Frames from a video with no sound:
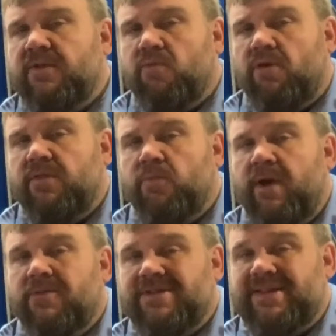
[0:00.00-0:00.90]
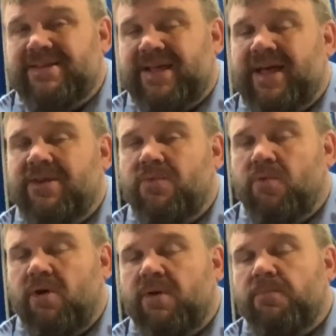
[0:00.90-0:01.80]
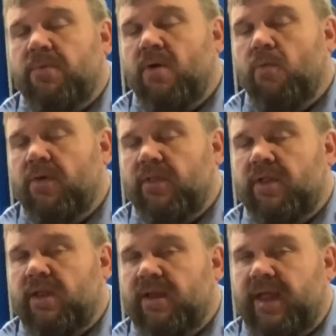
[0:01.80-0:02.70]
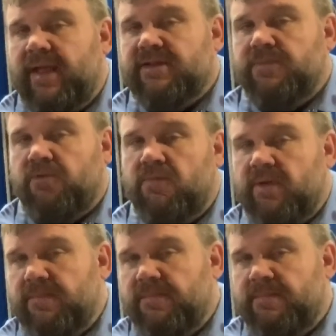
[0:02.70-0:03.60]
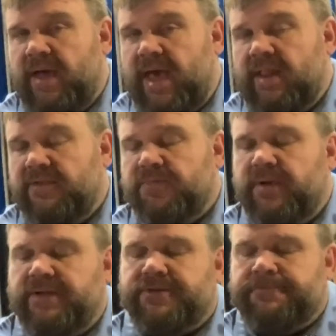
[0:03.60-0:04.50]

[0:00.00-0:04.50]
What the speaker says: to work the way it was designed to work, but with a little enhanced improvement by adding the spacer.